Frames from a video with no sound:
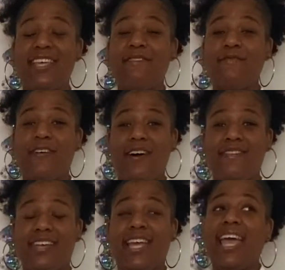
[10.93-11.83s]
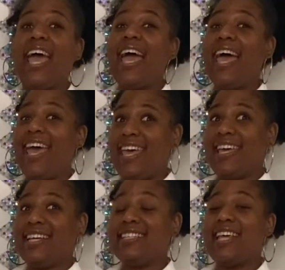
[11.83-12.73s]
involving
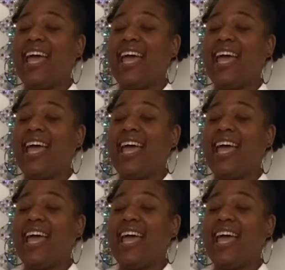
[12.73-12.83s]
eggs,